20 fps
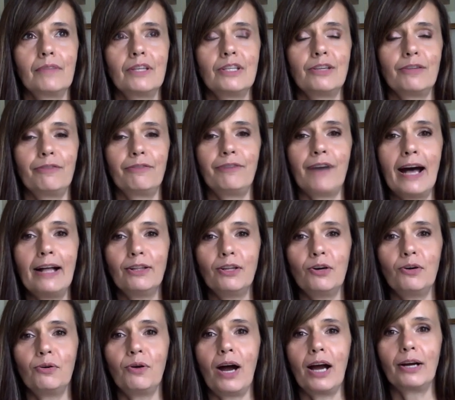to
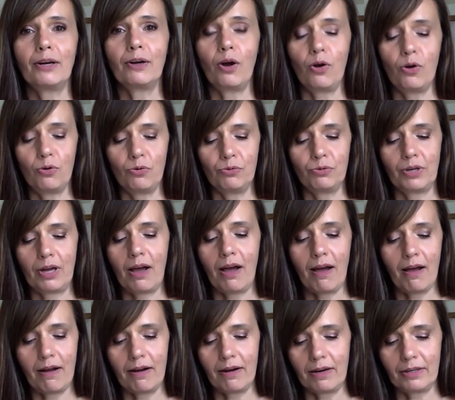follow our own
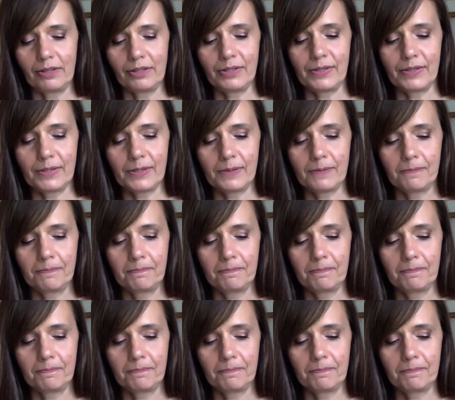hearts.